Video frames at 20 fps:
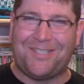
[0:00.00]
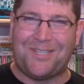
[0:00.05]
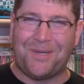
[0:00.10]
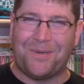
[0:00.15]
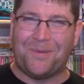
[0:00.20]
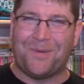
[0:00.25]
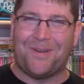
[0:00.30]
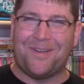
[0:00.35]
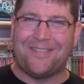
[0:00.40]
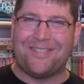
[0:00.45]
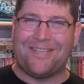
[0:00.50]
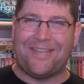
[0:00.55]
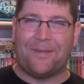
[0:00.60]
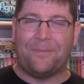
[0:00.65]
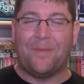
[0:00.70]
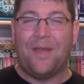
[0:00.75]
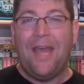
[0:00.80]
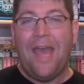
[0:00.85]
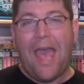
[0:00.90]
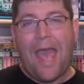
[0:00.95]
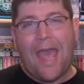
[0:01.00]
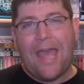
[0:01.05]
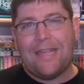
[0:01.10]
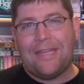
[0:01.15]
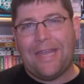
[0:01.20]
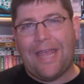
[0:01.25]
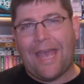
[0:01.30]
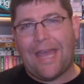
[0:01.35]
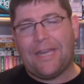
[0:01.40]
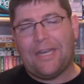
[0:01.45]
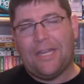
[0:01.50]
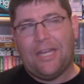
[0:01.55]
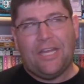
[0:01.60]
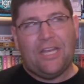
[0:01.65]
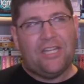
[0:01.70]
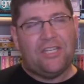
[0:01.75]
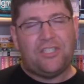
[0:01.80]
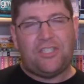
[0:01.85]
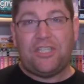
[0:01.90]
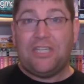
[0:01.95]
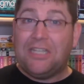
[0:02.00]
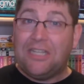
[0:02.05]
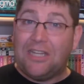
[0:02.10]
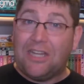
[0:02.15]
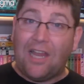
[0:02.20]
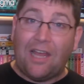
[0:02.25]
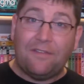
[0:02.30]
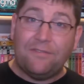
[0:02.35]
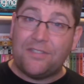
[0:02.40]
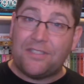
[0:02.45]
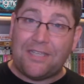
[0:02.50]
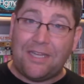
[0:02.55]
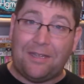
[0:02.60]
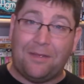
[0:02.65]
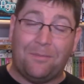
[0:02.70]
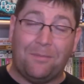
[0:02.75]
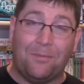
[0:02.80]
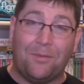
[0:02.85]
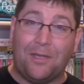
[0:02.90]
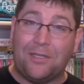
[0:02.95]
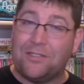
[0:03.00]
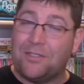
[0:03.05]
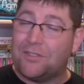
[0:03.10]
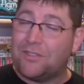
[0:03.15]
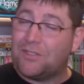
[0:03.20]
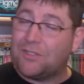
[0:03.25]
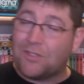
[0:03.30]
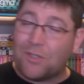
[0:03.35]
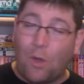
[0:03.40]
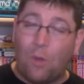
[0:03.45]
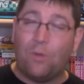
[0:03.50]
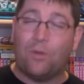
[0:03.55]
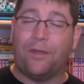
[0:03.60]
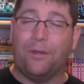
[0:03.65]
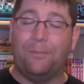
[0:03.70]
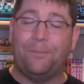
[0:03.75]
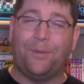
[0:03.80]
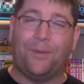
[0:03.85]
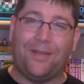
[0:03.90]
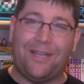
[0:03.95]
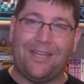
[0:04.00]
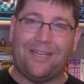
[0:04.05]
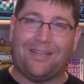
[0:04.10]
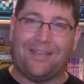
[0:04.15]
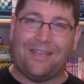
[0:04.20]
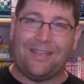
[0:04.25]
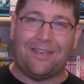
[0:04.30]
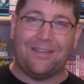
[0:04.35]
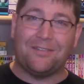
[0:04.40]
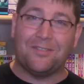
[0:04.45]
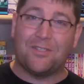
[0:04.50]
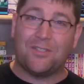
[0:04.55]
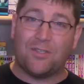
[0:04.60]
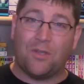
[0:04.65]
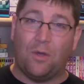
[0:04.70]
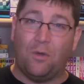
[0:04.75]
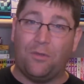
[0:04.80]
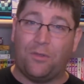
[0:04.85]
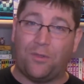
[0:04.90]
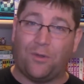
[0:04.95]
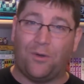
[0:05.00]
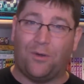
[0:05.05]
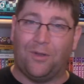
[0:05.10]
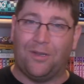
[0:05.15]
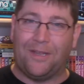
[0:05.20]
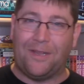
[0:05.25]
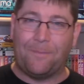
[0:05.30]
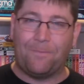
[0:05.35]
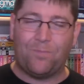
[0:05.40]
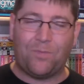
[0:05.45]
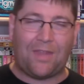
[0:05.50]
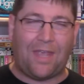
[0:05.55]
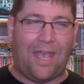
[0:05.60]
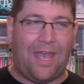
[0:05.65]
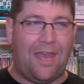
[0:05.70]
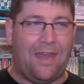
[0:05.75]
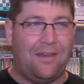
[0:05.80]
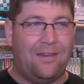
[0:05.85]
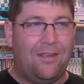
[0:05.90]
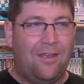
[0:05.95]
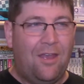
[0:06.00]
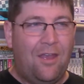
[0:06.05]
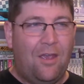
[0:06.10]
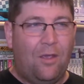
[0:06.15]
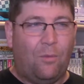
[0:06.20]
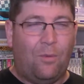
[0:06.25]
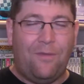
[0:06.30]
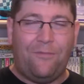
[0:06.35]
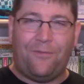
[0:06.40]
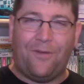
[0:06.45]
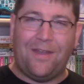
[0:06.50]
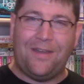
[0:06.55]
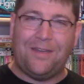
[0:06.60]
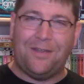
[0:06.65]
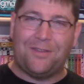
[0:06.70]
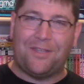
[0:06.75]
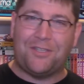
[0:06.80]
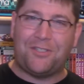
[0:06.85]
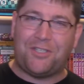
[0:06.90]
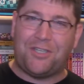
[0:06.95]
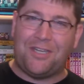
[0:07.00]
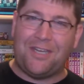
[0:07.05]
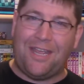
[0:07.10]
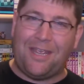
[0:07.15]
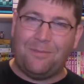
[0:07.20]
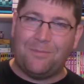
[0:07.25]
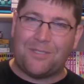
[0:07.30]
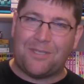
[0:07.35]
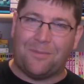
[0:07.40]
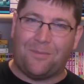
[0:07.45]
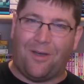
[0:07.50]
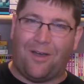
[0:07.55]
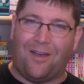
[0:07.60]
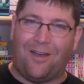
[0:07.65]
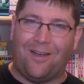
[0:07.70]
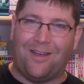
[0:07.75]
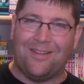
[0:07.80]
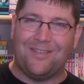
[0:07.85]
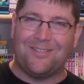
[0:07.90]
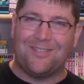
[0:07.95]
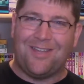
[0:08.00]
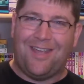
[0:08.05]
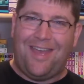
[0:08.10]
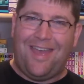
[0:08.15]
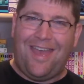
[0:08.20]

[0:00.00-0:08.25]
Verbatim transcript: towards him, and yet she loves him so completely and so thoroughly. And we find out that she names him Oz,